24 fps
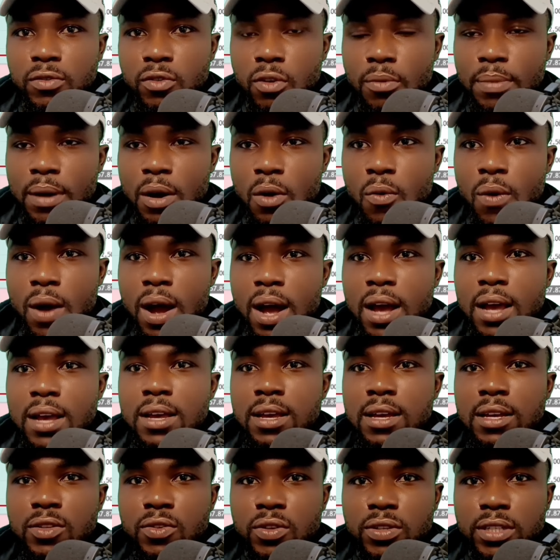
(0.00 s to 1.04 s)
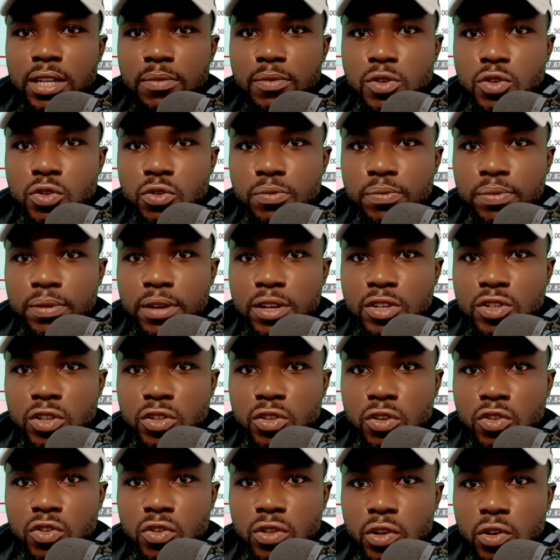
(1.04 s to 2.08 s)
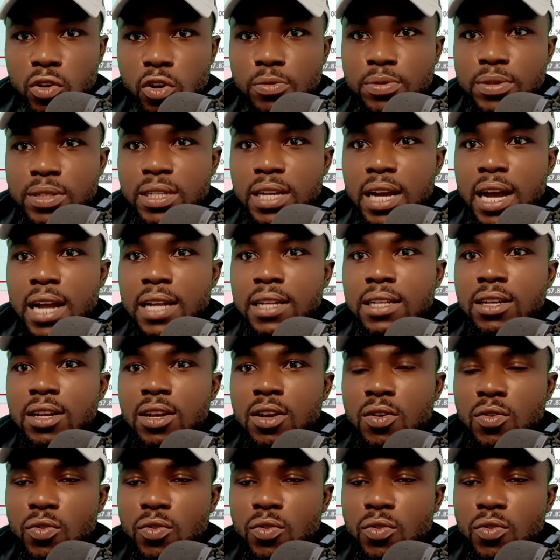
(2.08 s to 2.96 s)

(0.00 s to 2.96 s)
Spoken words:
Number one, it was able to break structure to the upside.